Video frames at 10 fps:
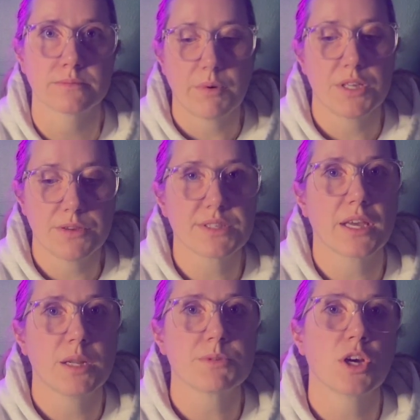When you
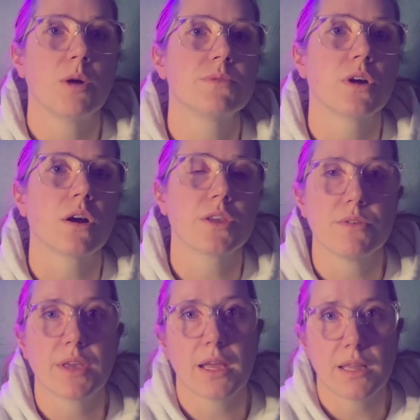sign up to HubDoc,
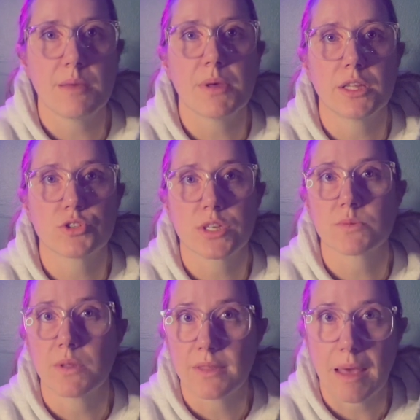you get an email address
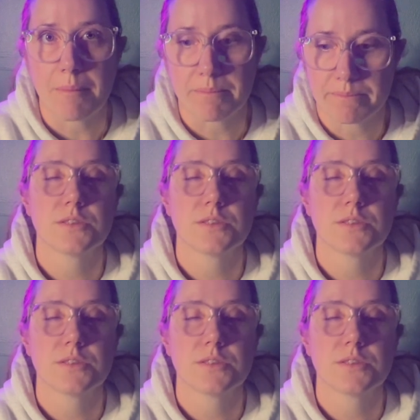with them.